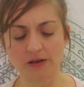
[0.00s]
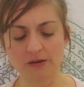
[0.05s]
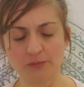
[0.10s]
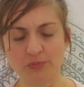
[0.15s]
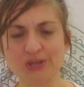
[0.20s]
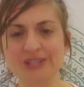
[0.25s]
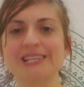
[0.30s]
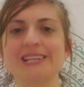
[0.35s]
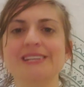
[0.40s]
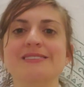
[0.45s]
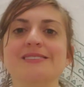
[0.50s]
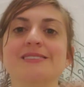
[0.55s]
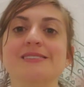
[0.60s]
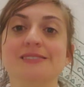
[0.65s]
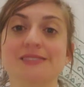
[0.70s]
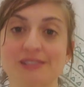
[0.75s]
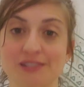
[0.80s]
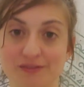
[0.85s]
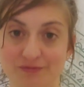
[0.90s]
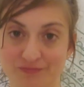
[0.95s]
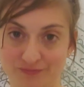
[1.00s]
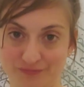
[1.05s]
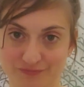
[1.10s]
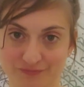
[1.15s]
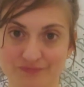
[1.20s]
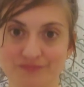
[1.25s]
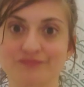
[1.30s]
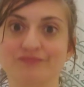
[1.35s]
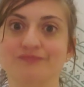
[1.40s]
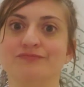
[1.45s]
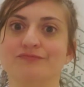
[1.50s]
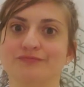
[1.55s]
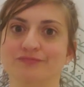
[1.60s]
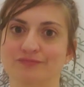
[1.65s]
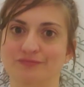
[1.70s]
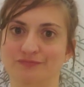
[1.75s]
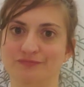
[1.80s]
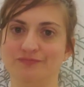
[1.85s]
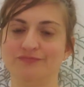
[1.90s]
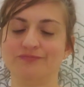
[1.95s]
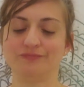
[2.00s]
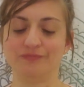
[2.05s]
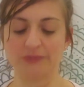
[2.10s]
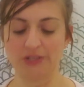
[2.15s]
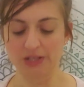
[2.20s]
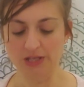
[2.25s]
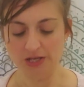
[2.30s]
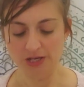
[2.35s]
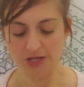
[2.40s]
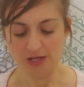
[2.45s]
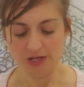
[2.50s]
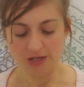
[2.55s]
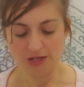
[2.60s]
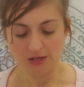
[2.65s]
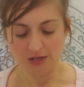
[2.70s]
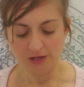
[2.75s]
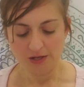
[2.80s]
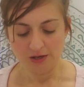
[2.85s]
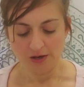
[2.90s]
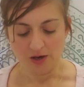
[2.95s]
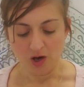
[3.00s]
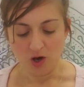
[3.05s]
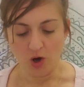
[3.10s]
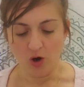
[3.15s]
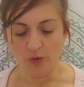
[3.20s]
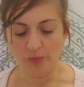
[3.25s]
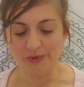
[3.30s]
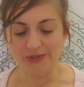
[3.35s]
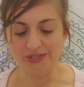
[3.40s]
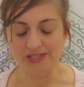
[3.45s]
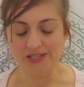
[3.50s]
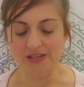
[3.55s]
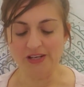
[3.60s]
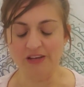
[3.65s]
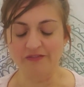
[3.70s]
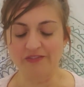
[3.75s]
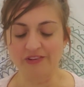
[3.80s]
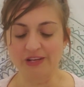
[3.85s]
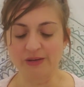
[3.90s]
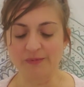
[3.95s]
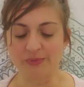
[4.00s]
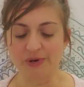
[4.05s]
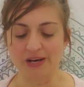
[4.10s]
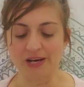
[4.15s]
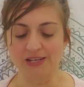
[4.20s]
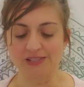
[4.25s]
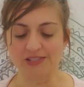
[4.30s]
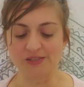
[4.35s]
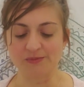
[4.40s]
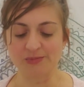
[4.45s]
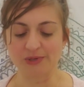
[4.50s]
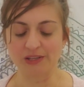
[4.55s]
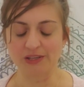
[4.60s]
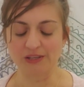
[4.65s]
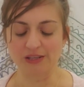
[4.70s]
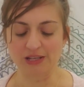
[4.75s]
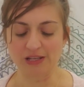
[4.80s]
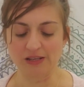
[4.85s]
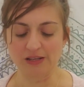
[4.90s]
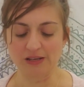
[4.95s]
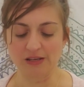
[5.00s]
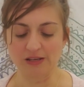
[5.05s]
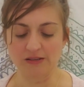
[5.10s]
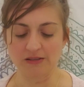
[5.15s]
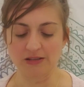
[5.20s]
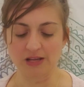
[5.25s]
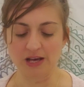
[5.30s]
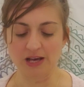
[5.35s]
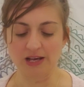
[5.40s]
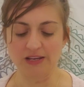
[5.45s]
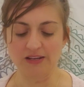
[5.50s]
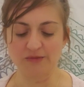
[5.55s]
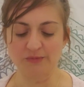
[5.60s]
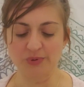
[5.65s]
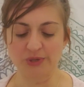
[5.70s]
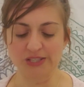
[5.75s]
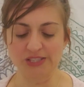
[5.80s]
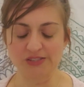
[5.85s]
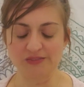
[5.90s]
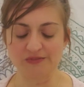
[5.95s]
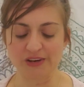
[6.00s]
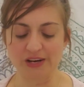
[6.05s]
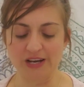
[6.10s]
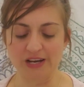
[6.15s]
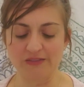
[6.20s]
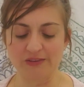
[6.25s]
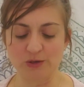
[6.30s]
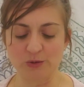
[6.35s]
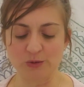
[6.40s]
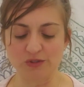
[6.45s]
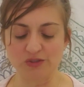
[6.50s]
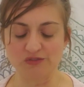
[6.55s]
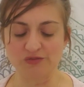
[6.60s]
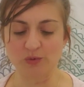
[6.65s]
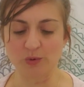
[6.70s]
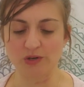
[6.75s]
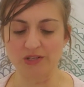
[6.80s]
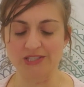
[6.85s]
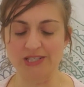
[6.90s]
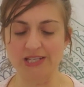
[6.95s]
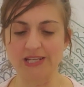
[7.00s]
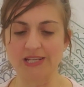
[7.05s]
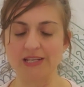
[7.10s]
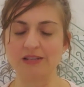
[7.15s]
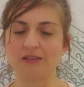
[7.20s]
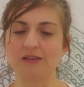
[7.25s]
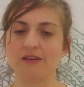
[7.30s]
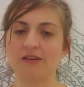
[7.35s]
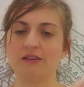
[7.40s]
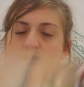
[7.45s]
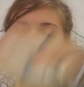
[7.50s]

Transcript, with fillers: Pretenses. Mm-hmm. Open to infinite possibility. 9 plus 5 equals 14.